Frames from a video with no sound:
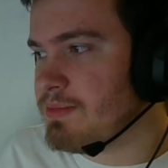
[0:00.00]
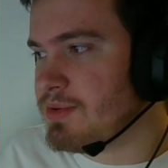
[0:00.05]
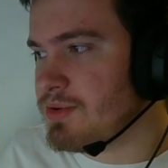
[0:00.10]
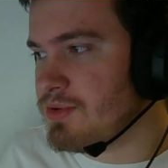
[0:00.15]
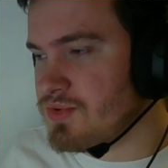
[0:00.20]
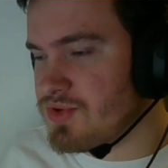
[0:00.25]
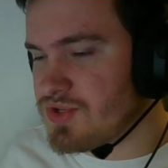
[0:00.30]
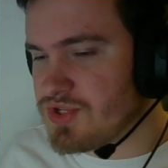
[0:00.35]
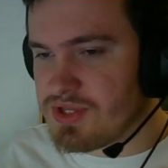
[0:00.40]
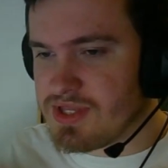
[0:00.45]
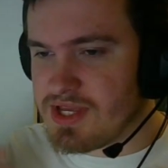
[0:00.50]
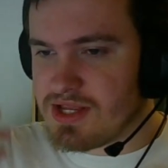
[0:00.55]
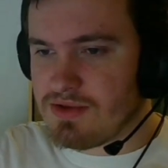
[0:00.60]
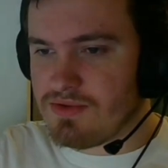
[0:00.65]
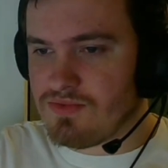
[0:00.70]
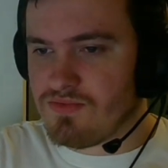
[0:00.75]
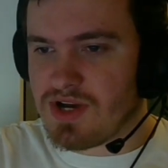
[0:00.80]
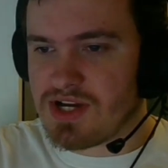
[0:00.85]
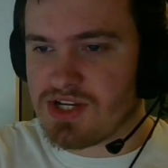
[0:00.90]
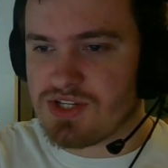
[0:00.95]
but also then
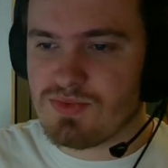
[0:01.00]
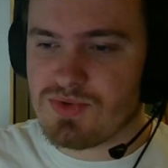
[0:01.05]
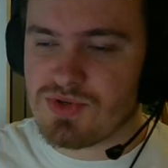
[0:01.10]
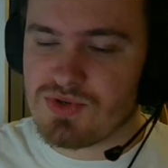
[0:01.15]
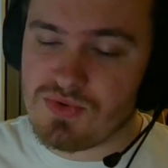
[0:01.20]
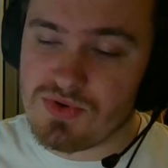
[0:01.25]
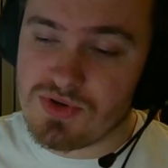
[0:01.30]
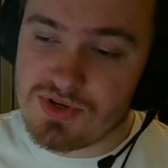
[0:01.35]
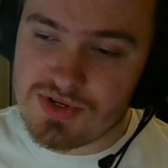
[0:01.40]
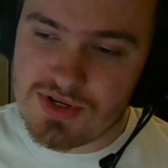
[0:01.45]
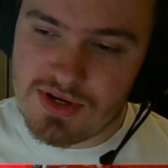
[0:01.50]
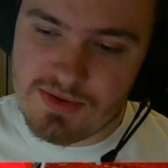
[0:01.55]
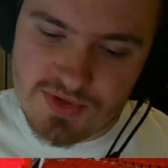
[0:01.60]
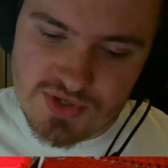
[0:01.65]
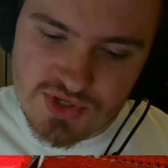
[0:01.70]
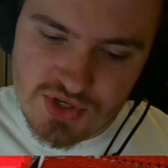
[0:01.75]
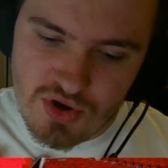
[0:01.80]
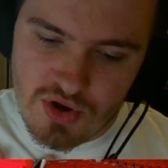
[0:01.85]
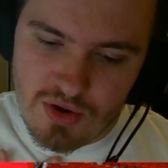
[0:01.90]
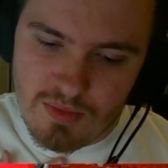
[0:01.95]
Rasmus Højlund up
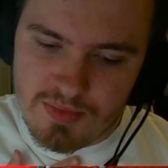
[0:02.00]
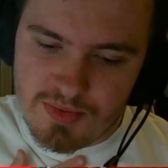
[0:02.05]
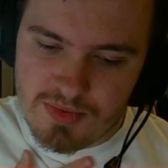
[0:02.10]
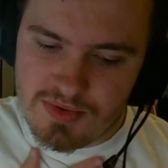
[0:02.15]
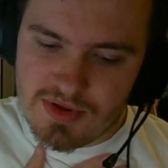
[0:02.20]
top.